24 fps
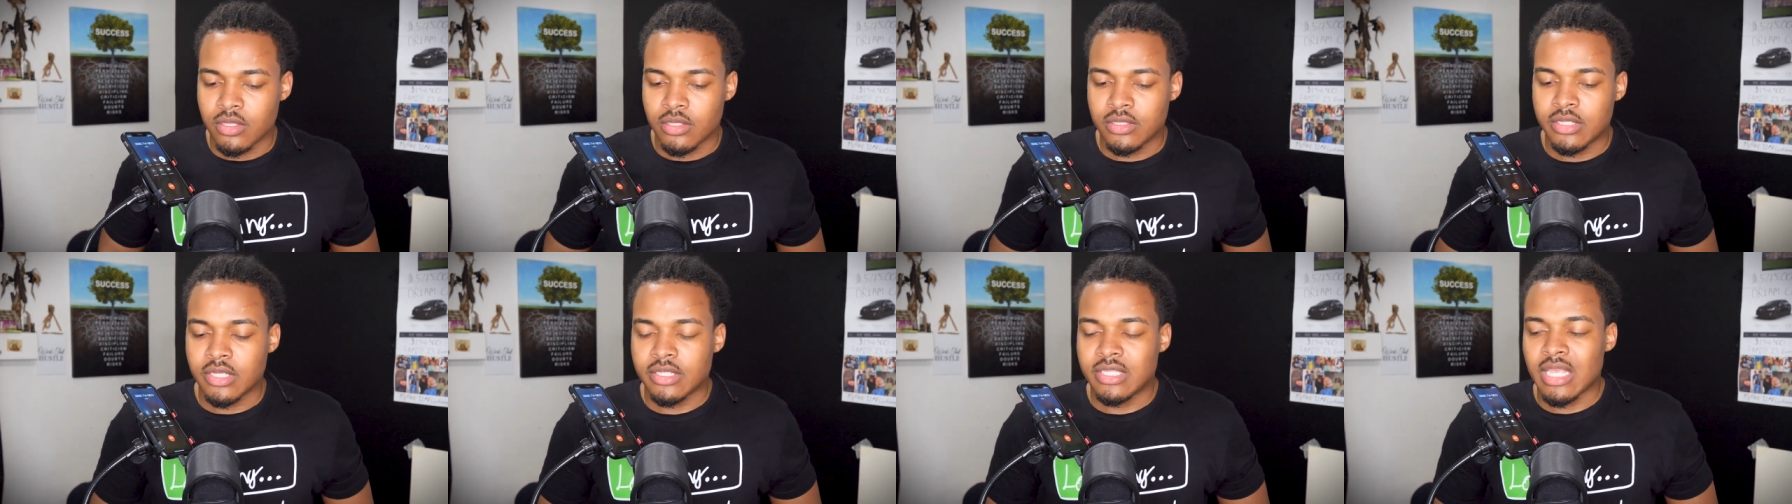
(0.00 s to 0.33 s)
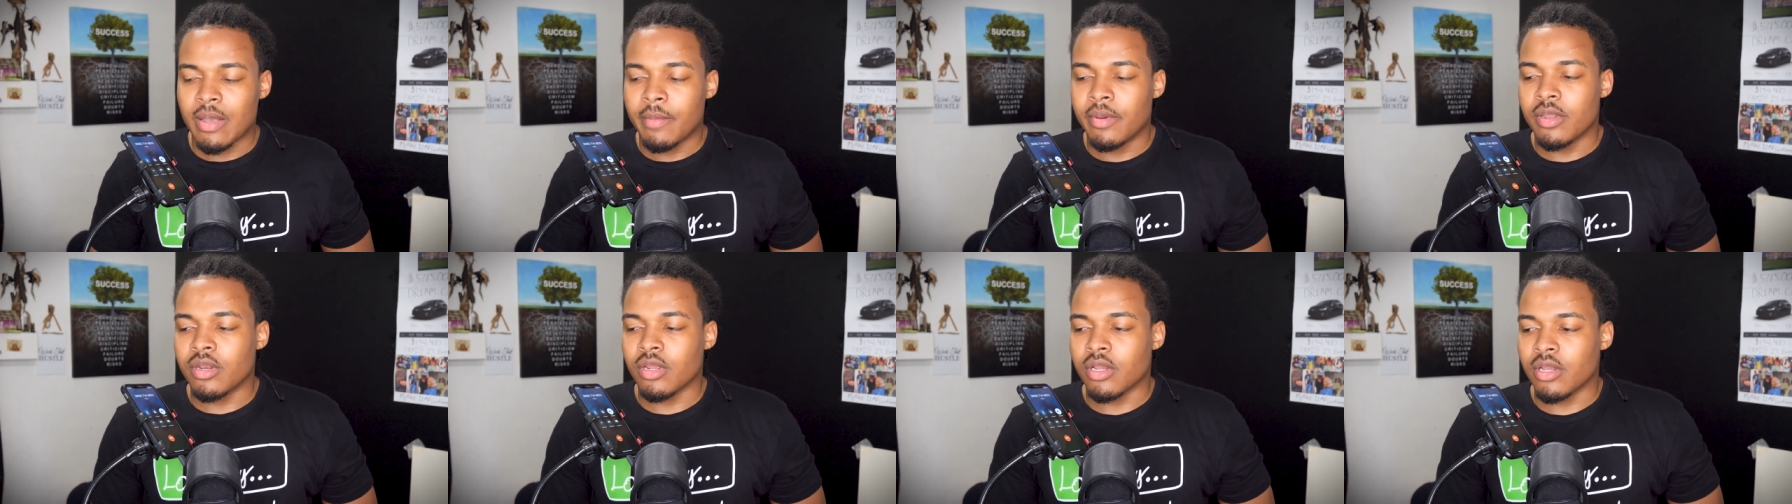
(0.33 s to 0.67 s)
the
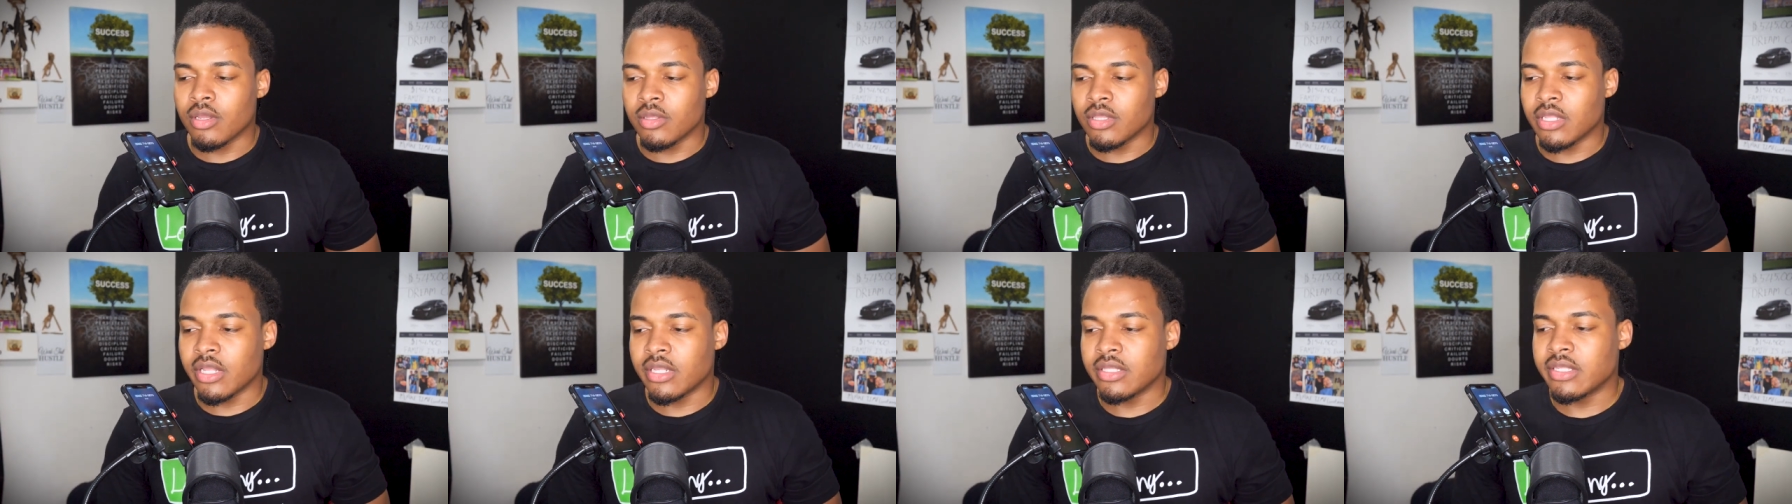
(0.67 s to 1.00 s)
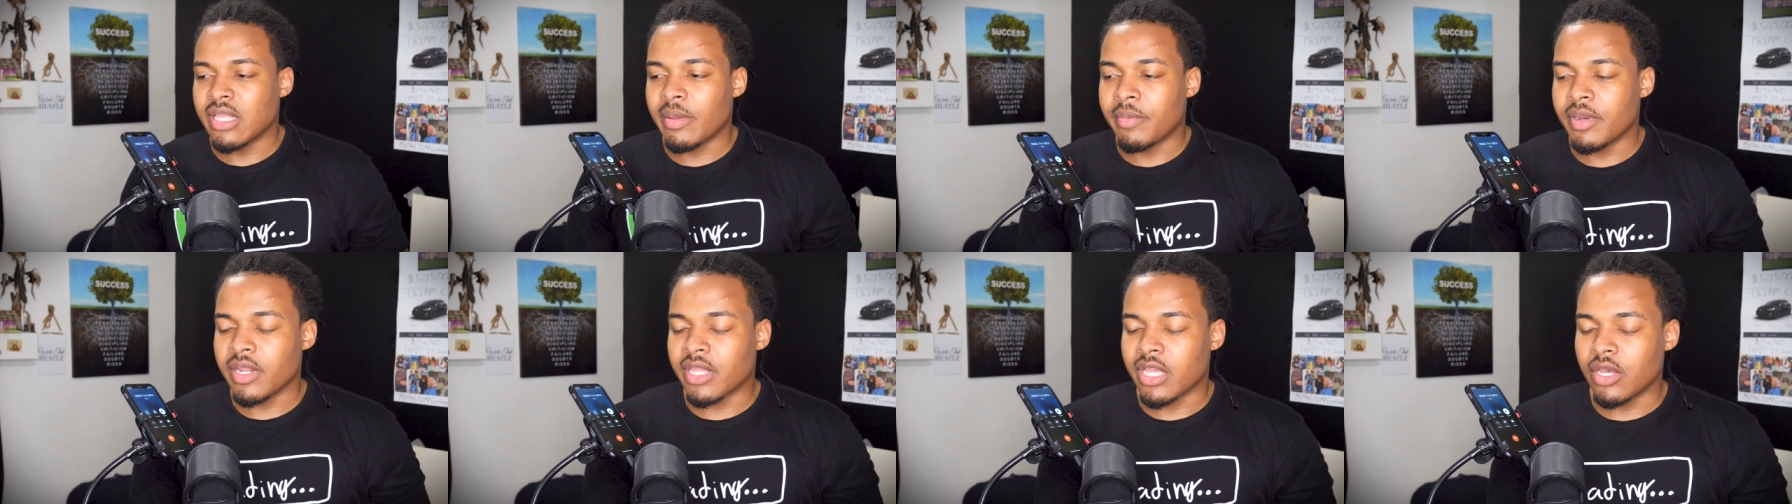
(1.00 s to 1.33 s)
debit the
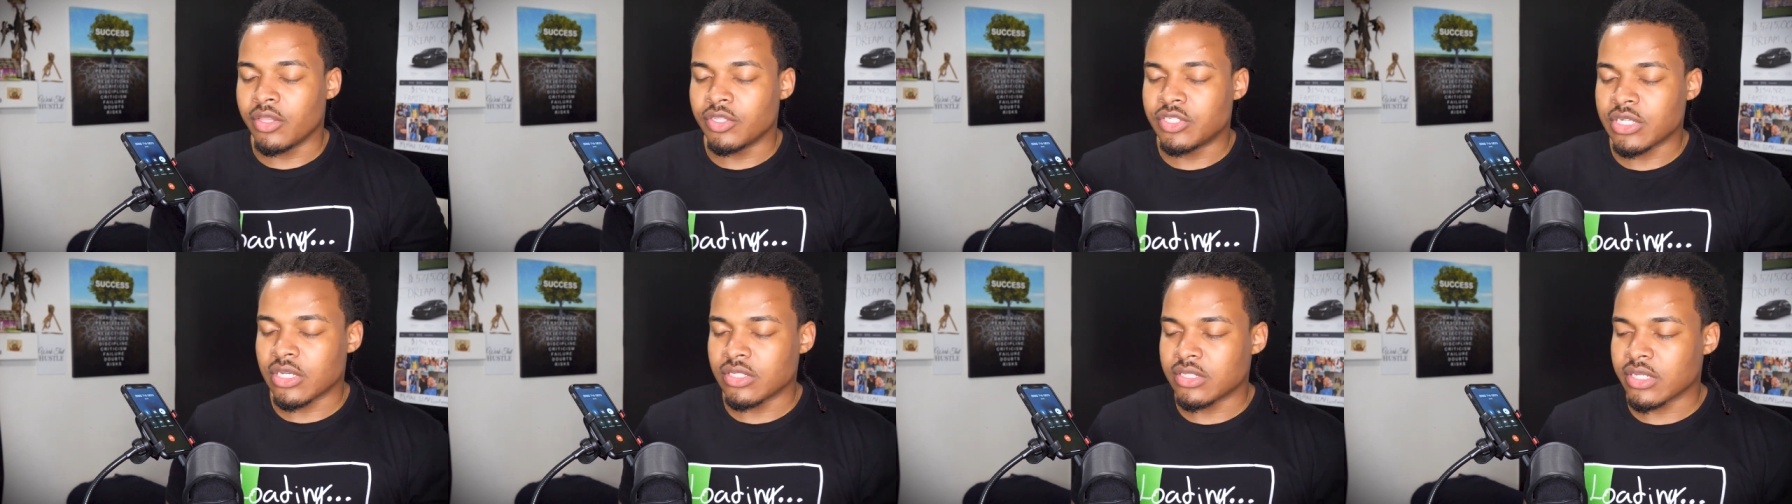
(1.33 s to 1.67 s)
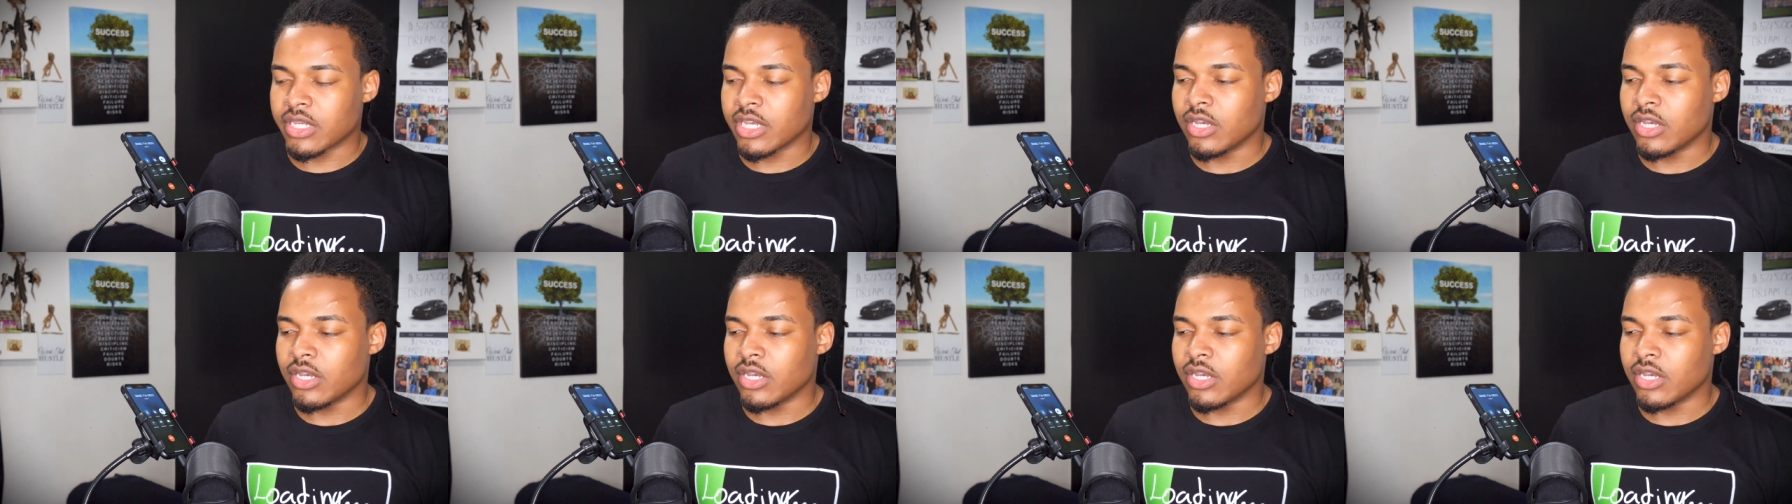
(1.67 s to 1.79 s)
debit account, savings